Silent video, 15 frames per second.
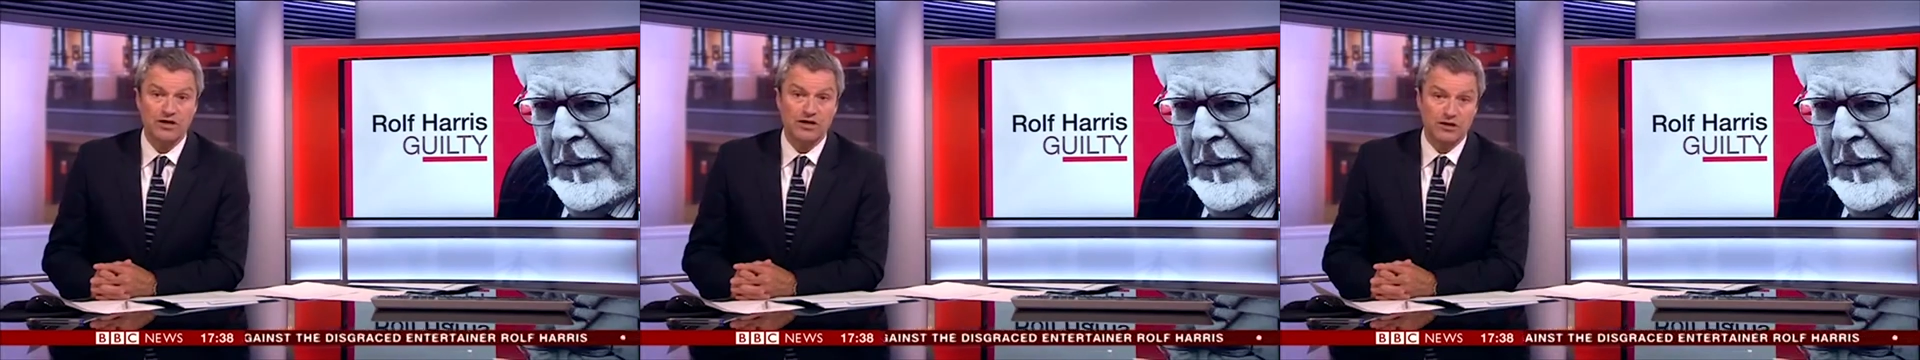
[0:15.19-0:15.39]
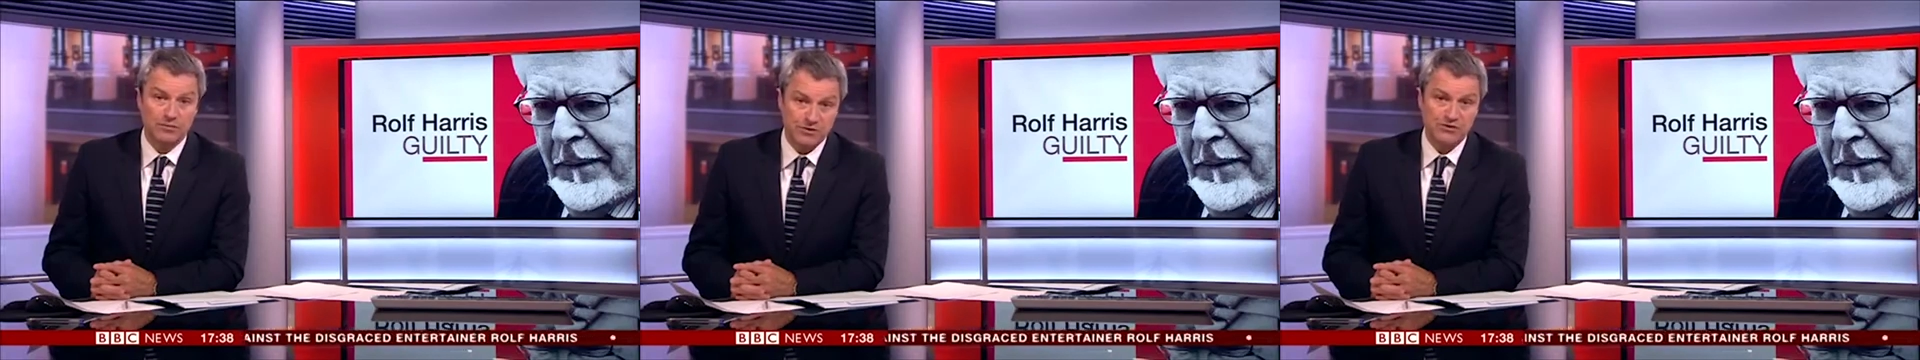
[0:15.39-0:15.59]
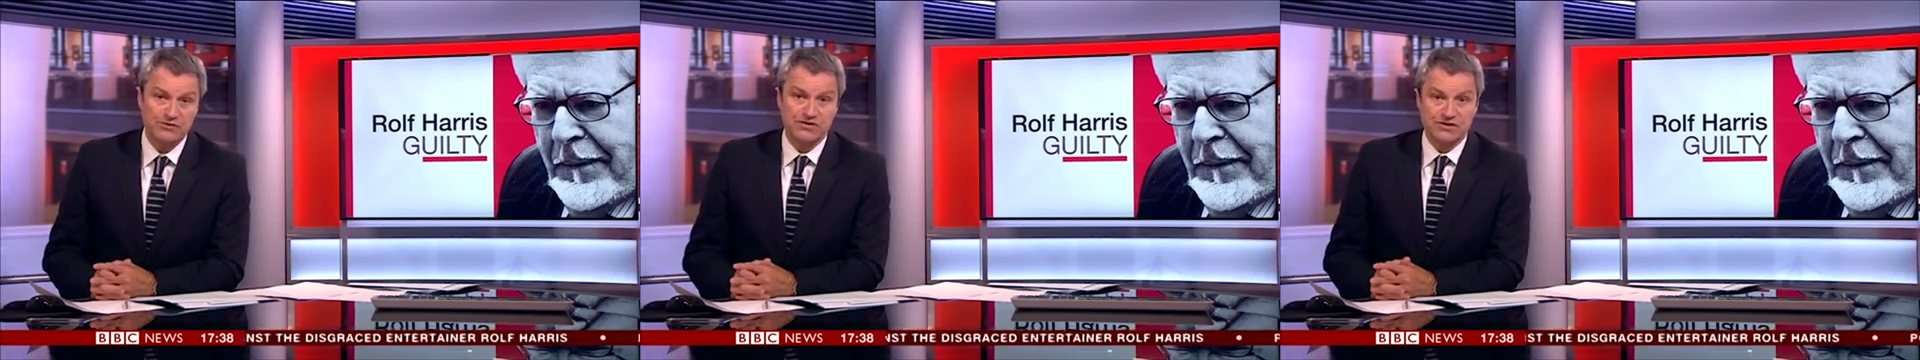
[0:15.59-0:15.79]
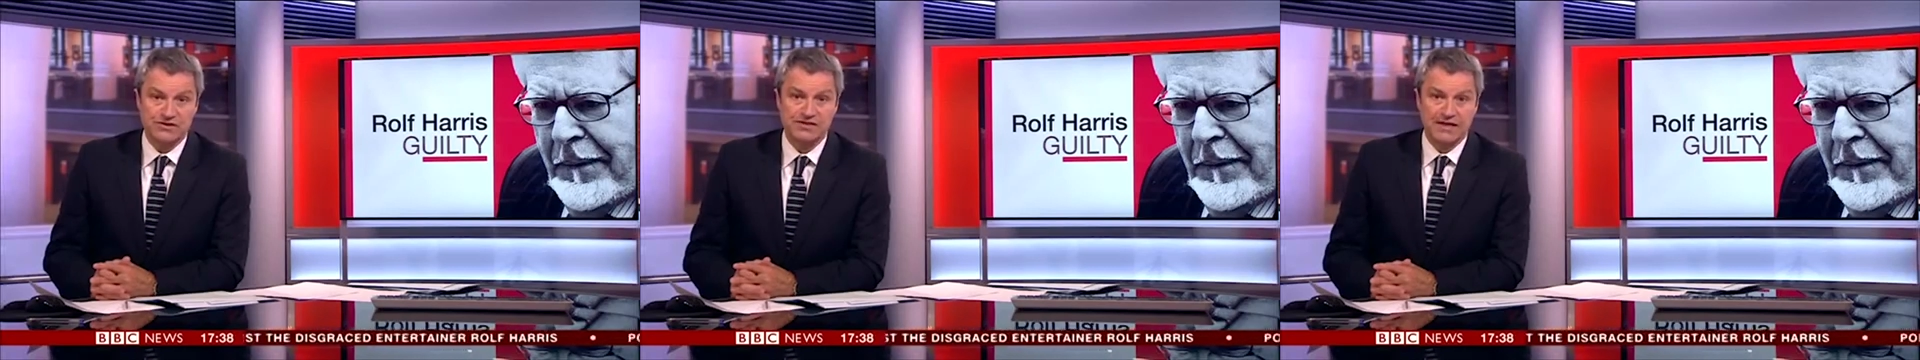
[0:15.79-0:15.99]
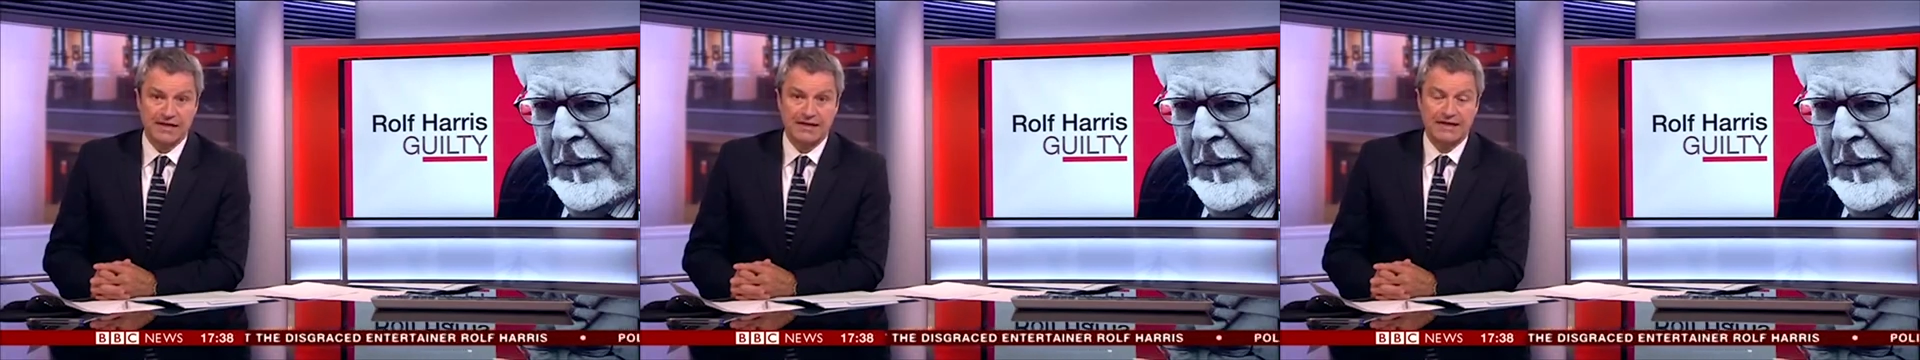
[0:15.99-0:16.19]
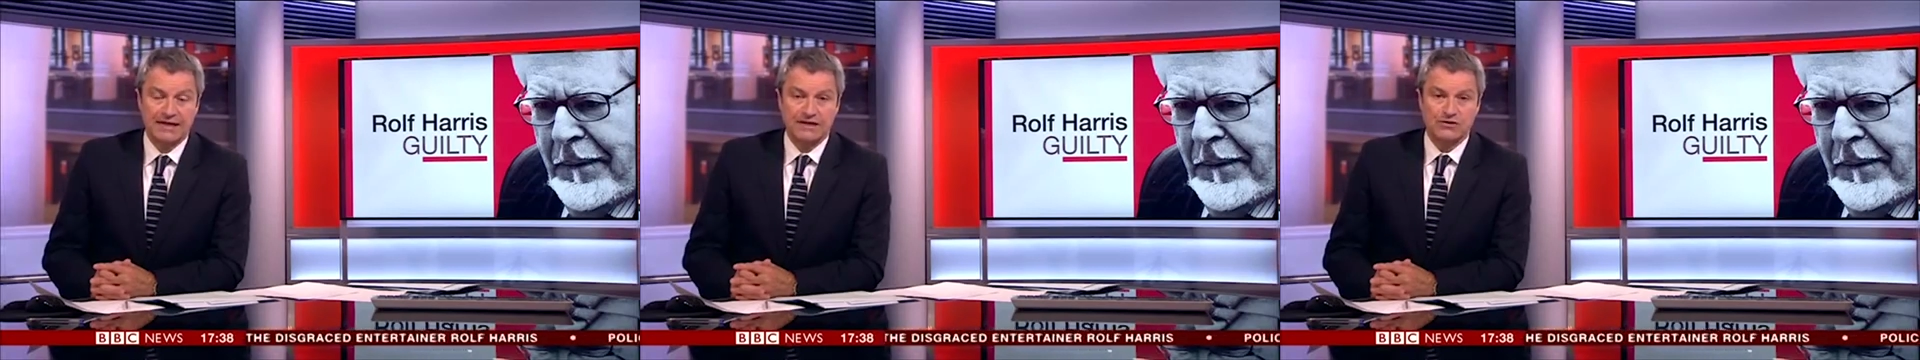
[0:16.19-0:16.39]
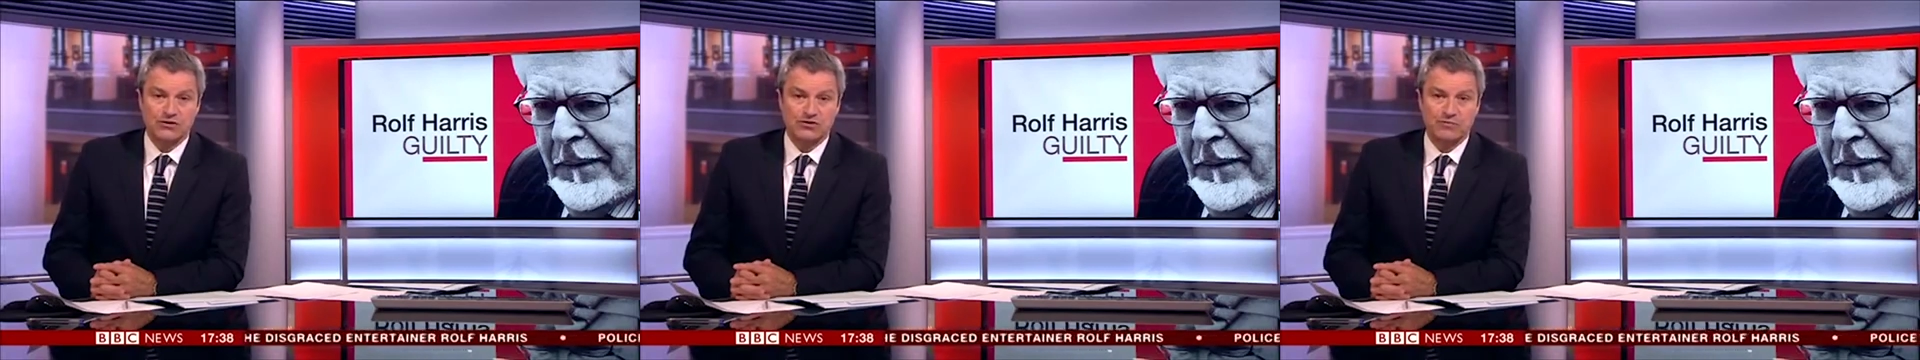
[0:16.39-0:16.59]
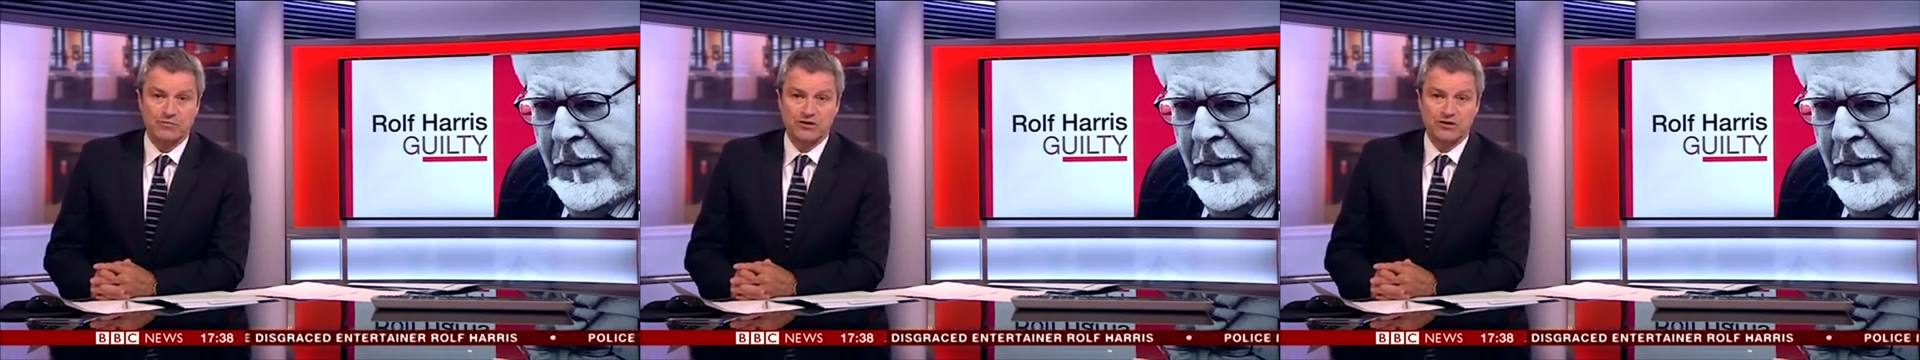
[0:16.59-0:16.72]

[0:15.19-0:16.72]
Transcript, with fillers: abusers? Dr.